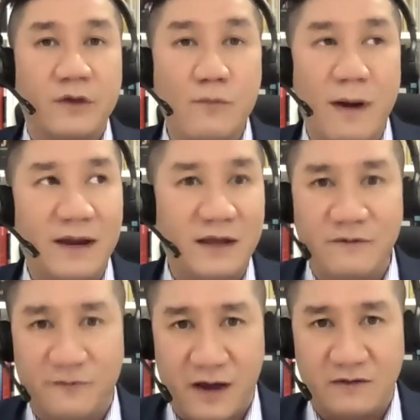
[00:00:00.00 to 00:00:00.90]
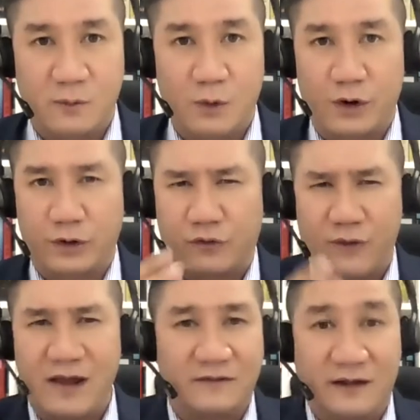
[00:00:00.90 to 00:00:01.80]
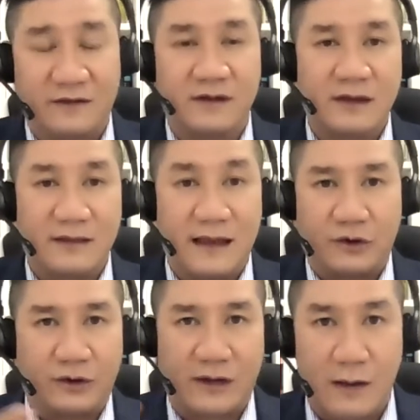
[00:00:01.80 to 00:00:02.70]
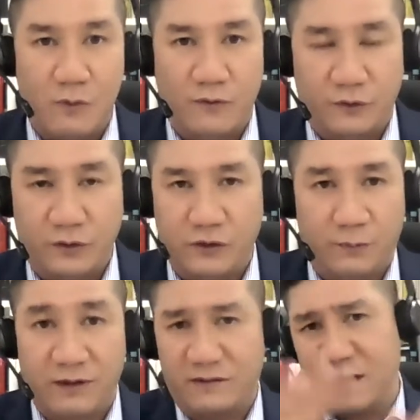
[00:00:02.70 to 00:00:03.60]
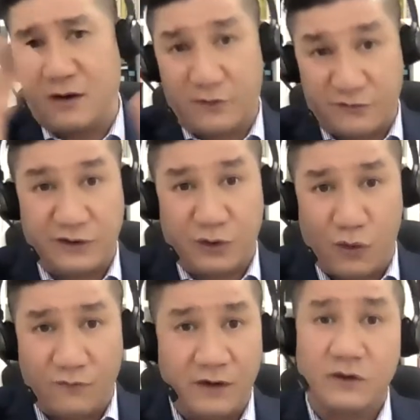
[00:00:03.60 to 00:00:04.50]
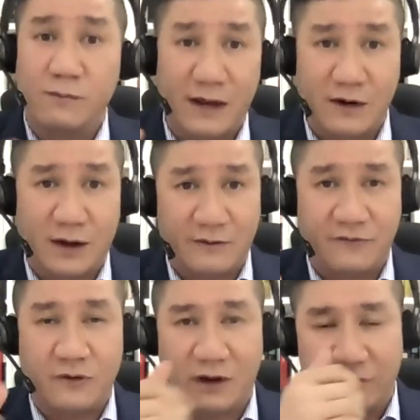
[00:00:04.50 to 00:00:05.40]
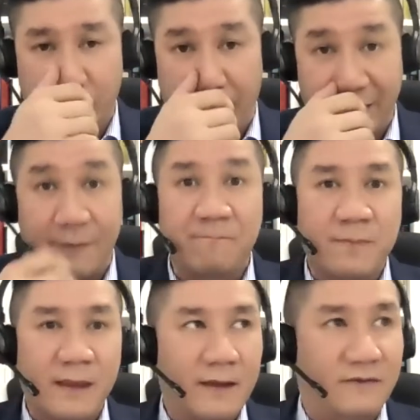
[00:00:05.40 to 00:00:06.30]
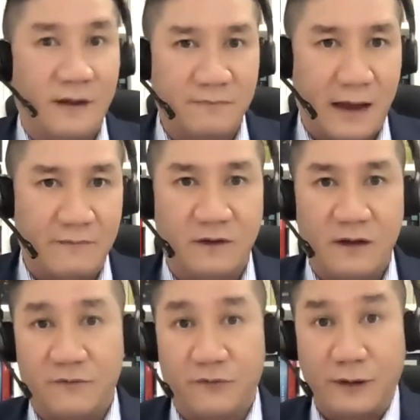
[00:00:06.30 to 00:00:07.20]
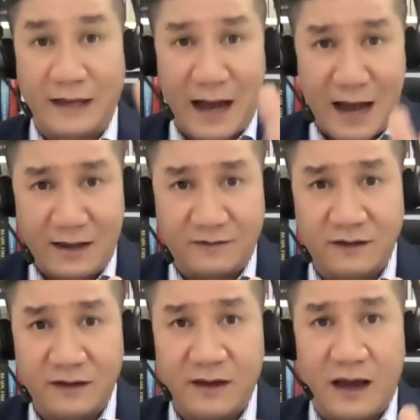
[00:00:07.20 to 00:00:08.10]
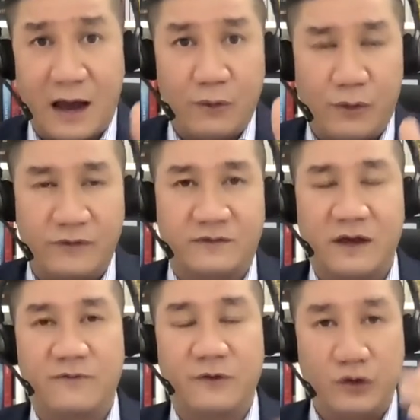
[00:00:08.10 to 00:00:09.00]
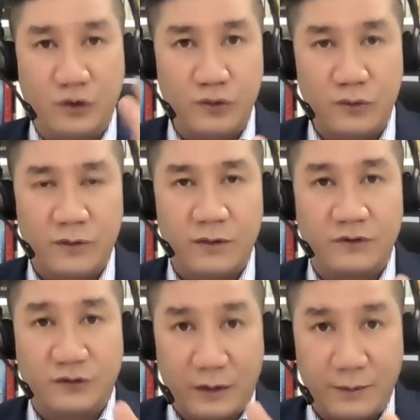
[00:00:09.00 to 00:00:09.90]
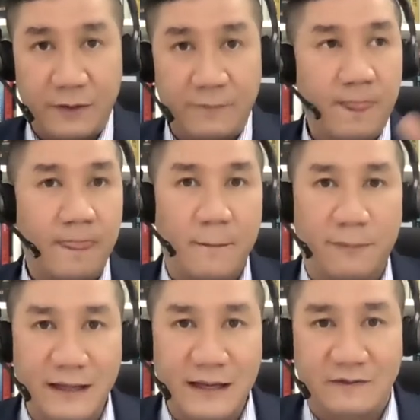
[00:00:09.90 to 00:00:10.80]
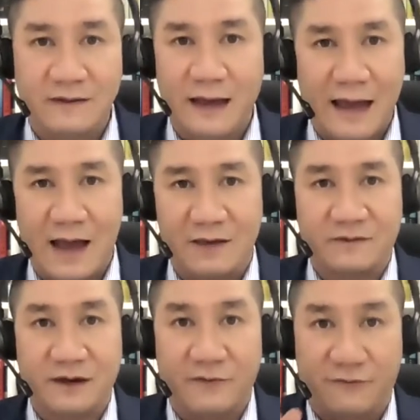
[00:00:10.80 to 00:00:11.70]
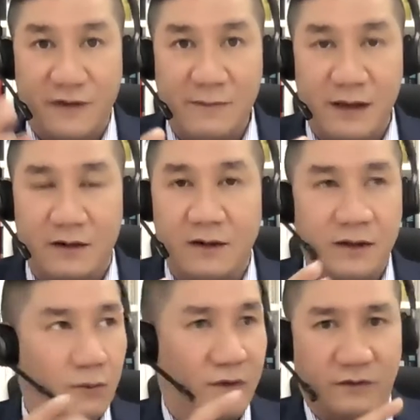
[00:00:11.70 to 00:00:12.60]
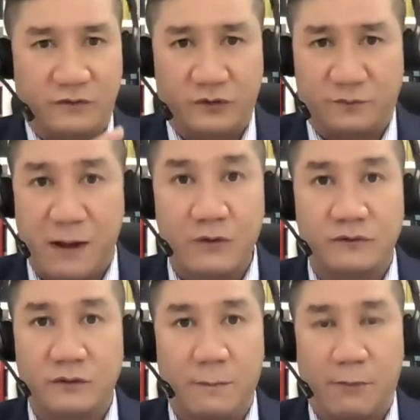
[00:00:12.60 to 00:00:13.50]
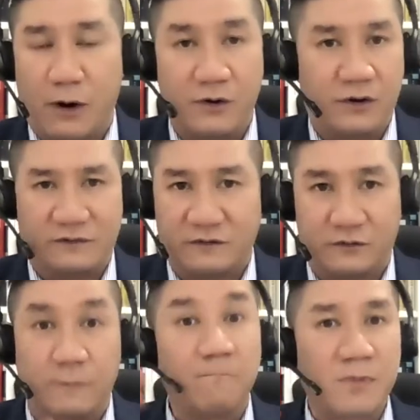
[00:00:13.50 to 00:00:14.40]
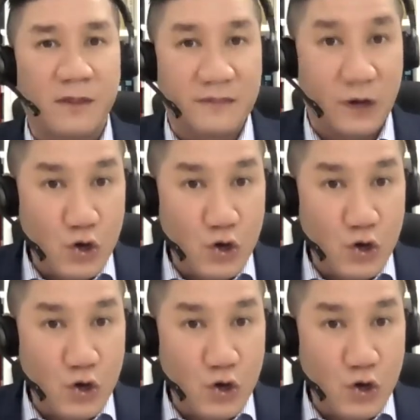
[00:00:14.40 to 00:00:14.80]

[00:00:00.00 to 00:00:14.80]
You might even find someone on Craigslist that could come over to your place. Now, obviously, COVID, you might not feel comfortable about that. Sometimes for guys, I would always say for you, gentlemen, please ask a female, whether it's your spouse, your partner, a sister, they're